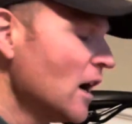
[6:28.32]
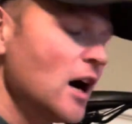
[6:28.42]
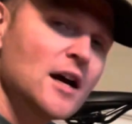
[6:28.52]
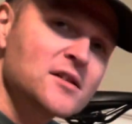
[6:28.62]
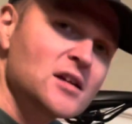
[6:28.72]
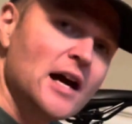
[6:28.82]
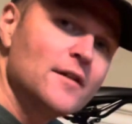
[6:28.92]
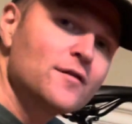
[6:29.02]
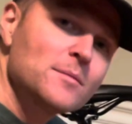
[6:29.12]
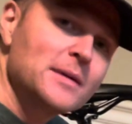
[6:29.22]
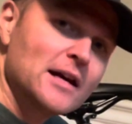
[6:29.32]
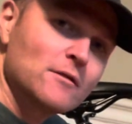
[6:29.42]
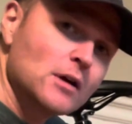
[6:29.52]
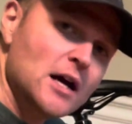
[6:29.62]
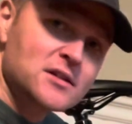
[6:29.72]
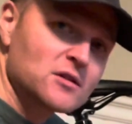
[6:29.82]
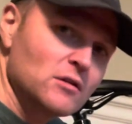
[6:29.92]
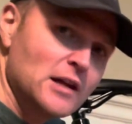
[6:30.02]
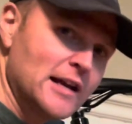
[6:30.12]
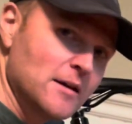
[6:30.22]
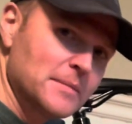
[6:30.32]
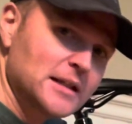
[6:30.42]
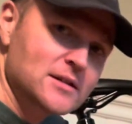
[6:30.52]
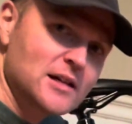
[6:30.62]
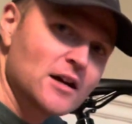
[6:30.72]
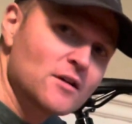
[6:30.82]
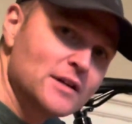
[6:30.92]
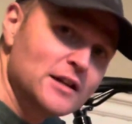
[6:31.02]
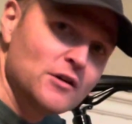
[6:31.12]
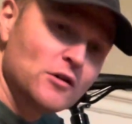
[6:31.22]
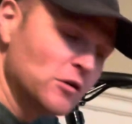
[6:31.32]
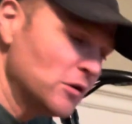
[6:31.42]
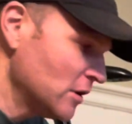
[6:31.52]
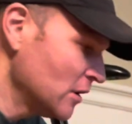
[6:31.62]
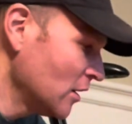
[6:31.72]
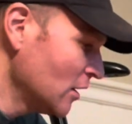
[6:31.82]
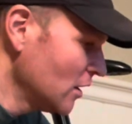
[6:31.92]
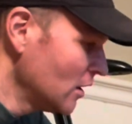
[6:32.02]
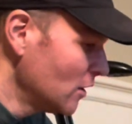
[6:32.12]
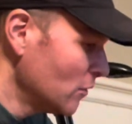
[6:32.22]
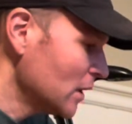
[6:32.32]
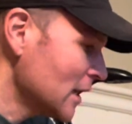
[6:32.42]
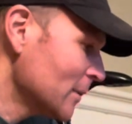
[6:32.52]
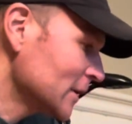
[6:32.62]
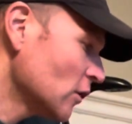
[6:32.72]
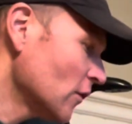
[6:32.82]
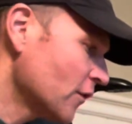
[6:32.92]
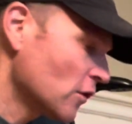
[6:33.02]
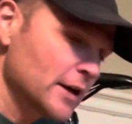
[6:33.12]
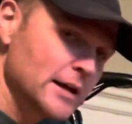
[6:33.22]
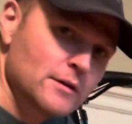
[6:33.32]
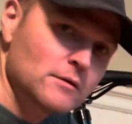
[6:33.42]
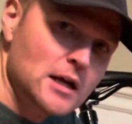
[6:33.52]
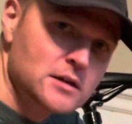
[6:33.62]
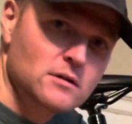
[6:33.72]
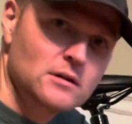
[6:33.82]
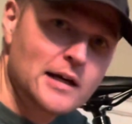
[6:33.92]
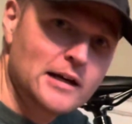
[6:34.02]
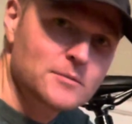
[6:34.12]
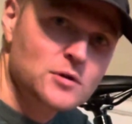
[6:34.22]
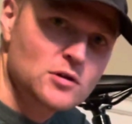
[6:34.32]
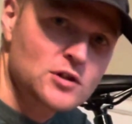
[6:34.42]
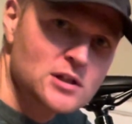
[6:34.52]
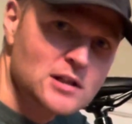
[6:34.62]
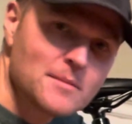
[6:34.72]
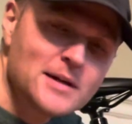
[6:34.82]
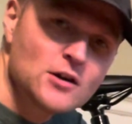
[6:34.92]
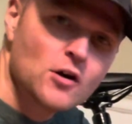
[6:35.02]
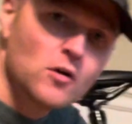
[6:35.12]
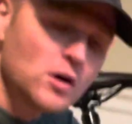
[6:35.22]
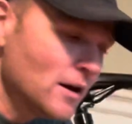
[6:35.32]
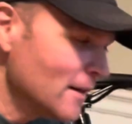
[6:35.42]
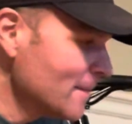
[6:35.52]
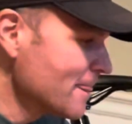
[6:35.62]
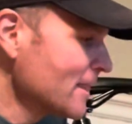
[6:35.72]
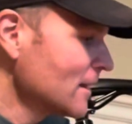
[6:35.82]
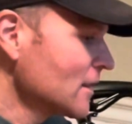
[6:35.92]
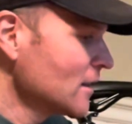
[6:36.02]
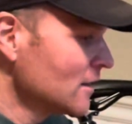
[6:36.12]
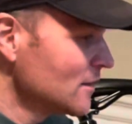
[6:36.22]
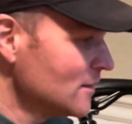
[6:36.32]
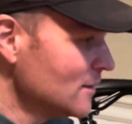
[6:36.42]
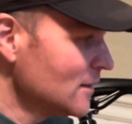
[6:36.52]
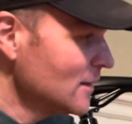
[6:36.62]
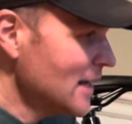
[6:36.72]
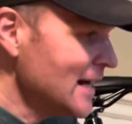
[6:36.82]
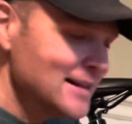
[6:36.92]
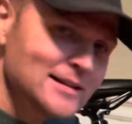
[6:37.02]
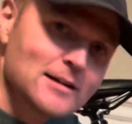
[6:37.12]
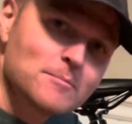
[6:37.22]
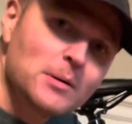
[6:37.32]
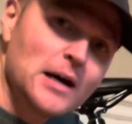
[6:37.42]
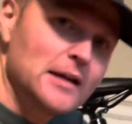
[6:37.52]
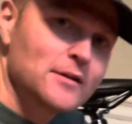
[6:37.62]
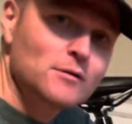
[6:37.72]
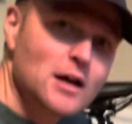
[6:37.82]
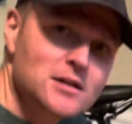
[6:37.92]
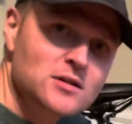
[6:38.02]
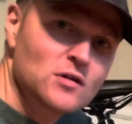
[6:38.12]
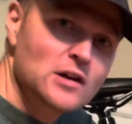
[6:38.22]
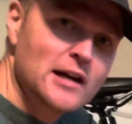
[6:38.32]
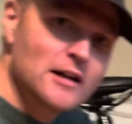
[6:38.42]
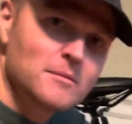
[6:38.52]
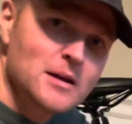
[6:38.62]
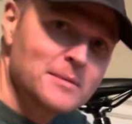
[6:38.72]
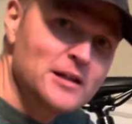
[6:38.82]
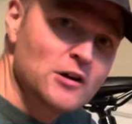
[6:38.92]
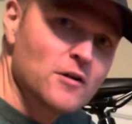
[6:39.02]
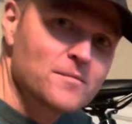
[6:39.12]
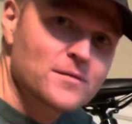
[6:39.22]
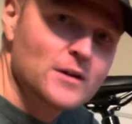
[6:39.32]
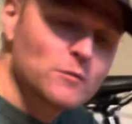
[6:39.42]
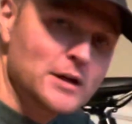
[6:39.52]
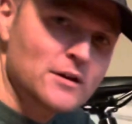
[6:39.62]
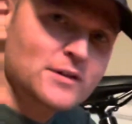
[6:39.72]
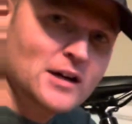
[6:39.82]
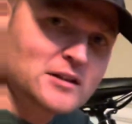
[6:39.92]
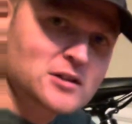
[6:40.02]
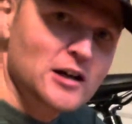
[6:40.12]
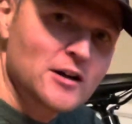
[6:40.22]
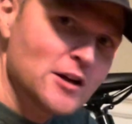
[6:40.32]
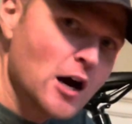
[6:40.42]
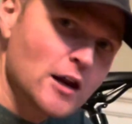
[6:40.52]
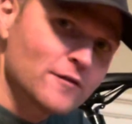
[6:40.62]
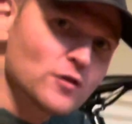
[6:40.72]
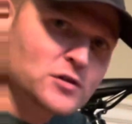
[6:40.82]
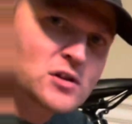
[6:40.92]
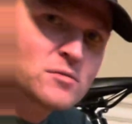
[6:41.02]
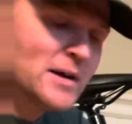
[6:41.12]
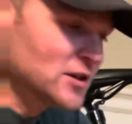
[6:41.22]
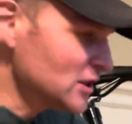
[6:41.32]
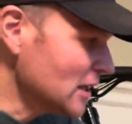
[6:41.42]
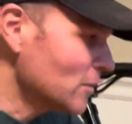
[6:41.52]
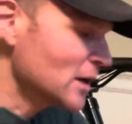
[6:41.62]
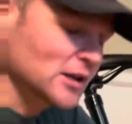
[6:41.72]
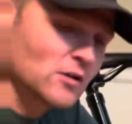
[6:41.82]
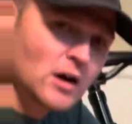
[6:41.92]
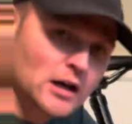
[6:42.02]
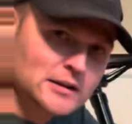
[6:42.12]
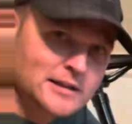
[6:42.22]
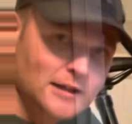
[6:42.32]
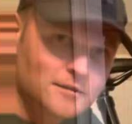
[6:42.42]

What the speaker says: Aside from the Roscoe lineup, because I already know what I would go for in the Roscoe lineup. So just let me know anything but the Roscoe lineup. Let me know what your thoughts are. Not full suspension, I want to go hardtail.